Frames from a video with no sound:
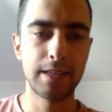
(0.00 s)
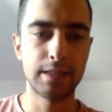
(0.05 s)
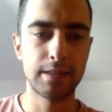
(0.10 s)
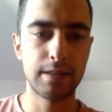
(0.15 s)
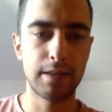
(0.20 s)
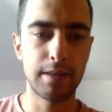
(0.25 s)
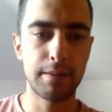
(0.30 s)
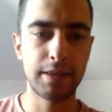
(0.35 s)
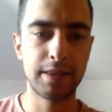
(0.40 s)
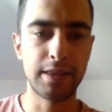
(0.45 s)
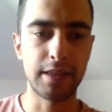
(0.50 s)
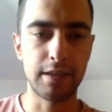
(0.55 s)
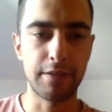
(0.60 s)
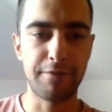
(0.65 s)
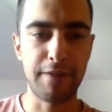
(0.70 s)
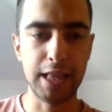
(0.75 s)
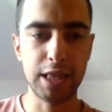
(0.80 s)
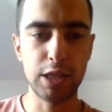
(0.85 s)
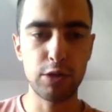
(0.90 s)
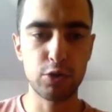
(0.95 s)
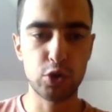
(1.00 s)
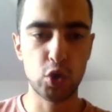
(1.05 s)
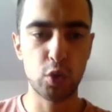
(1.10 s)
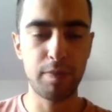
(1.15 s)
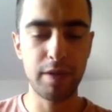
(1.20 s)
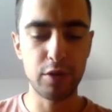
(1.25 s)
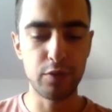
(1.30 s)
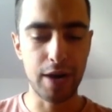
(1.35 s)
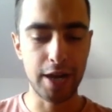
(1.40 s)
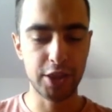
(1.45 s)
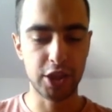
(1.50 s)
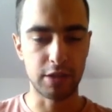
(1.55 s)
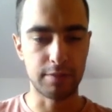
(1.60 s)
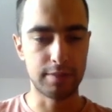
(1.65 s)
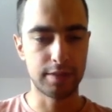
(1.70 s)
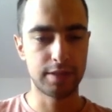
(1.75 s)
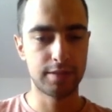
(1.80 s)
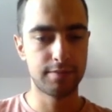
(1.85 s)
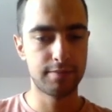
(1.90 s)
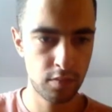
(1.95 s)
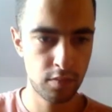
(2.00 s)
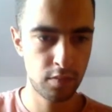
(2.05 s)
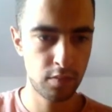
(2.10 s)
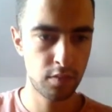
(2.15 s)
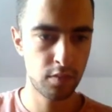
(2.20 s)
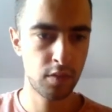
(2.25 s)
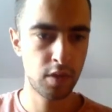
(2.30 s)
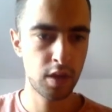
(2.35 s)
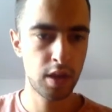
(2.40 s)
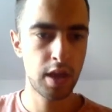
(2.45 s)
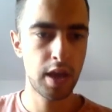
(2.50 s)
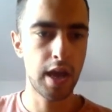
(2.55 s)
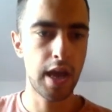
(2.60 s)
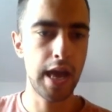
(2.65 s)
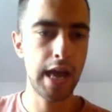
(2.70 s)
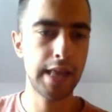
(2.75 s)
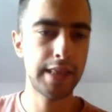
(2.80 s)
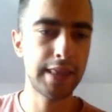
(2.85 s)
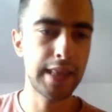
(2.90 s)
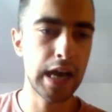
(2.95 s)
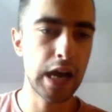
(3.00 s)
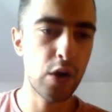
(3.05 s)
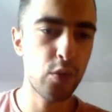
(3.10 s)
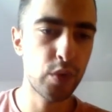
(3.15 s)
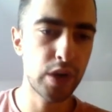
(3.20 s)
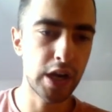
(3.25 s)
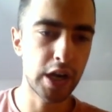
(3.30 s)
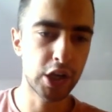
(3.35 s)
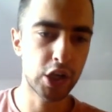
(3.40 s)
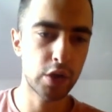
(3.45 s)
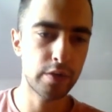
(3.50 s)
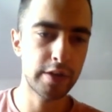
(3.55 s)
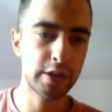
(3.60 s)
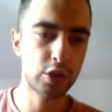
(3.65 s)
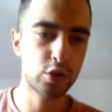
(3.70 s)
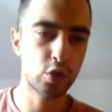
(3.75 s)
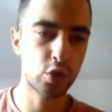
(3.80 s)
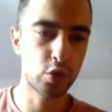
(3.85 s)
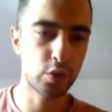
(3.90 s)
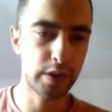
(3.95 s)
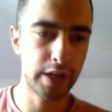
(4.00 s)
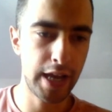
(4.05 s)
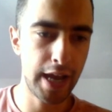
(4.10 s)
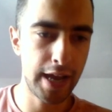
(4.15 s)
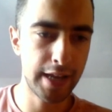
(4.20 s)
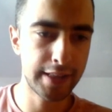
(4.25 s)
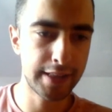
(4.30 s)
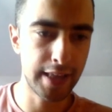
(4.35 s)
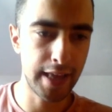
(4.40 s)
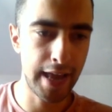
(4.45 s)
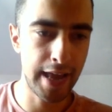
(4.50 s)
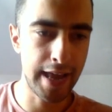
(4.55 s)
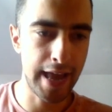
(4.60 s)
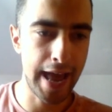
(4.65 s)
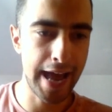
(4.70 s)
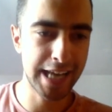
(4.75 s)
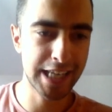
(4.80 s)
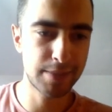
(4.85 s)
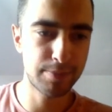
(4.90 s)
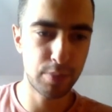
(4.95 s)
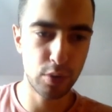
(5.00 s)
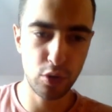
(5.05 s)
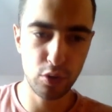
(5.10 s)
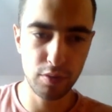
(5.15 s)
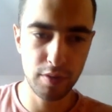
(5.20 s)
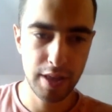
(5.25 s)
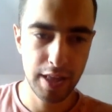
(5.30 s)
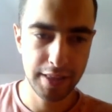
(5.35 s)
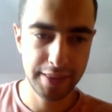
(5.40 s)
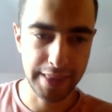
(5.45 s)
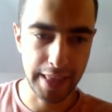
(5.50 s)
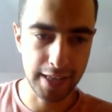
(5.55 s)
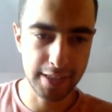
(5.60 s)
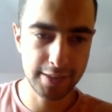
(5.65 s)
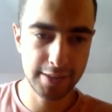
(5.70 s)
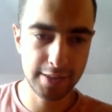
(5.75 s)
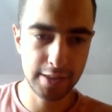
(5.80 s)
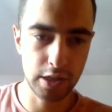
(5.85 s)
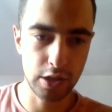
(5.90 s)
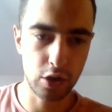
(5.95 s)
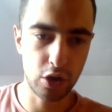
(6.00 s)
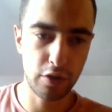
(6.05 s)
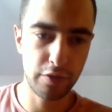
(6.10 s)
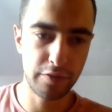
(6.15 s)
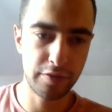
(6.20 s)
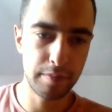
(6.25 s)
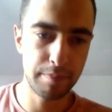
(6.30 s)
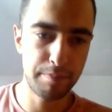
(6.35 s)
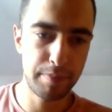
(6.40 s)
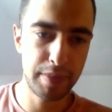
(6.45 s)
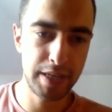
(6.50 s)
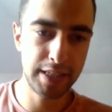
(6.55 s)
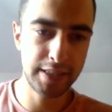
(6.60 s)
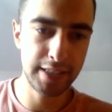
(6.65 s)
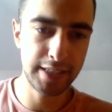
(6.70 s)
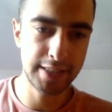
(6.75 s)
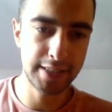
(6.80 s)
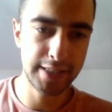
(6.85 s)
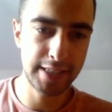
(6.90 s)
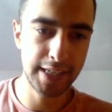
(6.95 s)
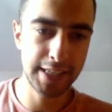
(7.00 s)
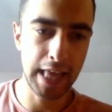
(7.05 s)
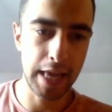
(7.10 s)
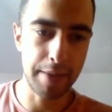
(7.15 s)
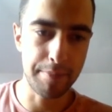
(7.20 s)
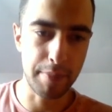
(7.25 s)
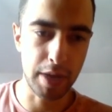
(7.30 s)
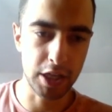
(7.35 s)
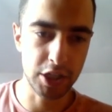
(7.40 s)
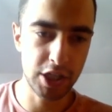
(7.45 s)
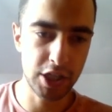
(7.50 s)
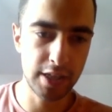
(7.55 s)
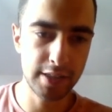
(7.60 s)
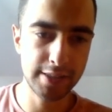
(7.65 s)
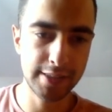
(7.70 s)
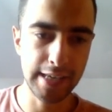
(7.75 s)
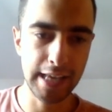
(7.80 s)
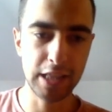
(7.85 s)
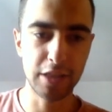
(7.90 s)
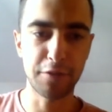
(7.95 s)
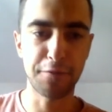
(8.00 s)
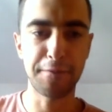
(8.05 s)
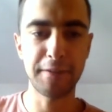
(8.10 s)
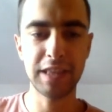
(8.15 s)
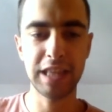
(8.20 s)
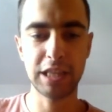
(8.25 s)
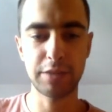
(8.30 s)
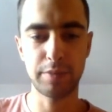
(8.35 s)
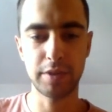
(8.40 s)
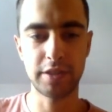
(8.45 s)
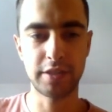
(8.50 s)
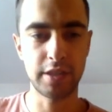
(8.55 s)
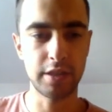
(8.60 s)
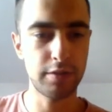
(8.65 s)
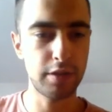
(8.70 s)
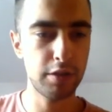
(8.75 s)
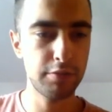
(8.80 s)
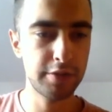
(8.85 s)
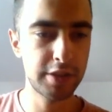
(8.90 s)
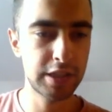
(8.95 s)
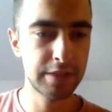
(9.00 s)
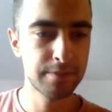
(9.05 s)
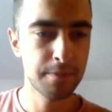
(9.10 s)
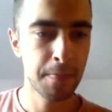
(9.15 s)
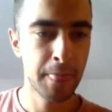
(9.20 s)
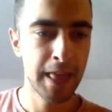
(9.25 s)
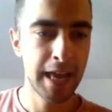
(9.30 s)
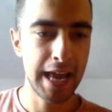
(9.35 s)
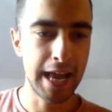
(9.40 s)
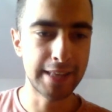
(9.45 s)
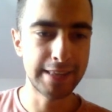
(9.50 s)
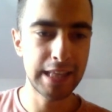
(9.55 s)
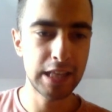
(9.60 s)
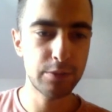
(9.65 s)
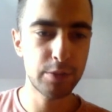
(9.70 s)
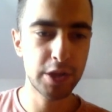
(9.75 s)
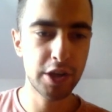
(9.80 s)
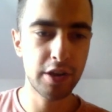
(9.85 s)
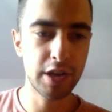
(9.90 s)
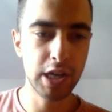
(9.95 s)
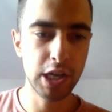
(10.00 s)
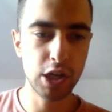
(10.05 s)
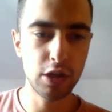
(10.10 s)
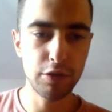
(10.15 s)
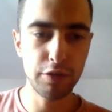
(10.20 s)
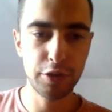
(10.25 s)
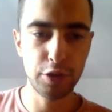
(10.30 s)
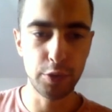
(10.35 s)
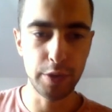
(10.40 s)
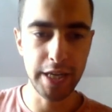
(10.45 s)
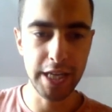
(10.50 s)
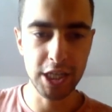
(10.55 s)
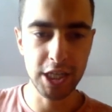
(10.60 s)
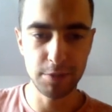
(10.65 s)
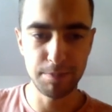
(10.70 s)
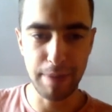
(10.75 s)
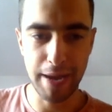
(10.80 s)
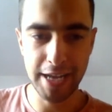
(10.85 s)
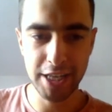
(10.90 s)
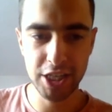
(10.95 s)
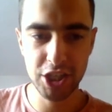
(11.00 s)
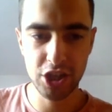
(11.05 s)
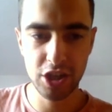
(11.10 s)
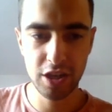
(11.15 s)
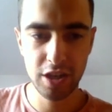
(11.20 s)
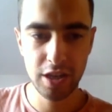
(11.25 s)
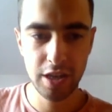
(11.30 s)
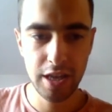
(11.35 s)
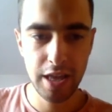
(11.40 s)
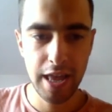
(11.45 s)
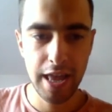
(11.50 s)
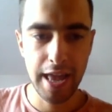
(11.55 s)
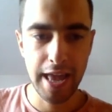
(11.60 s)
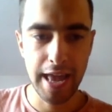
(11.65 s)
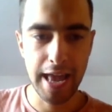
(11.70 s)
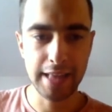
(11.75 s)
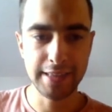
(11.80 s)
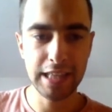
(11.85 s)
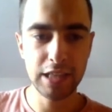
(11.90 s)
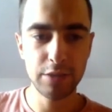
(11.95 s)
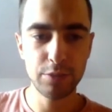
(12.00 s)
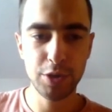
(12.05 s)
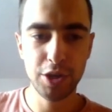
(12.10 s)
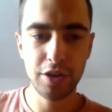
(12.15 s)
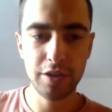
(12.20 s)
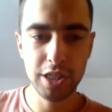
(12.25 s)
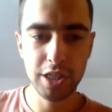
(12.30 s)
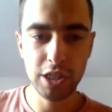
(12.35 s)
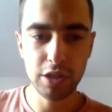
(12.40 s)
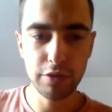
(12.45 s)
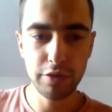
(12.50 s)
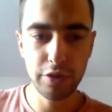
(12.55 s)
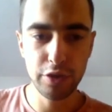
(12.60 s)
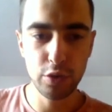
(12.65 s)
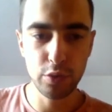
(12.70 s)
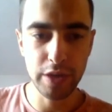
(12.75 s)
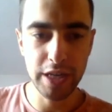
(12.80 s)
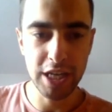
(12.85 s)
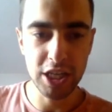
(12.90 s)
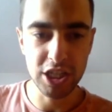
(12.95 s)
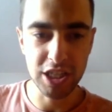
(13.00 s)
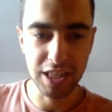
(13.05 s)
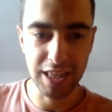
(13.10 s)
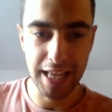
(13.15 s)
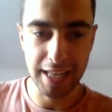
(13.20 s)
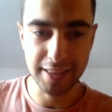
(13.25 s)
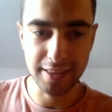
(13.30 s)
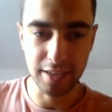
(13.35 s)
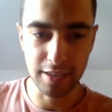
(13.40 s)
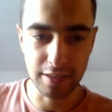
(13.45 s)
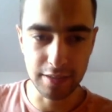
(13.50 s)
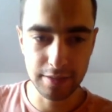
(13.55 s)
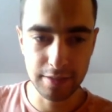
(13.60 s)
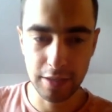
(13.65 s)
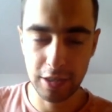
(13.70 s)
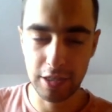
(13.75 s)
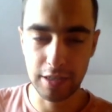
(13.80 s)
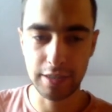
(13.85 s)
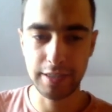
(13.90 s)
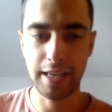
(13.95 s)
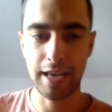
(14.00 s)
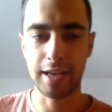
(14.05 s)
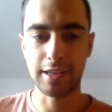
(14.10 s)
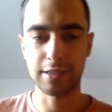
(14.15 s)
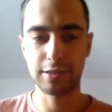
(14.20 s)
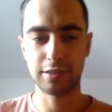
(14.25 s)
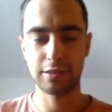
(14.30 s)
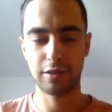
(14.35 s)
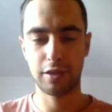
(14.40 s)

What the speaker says: the values to be random. And now we are going to create a XBOW tensor of BTC dimensions and fill it with zeros. And then we're gonna go through each batch, and then we're gonna go through each letter. Through each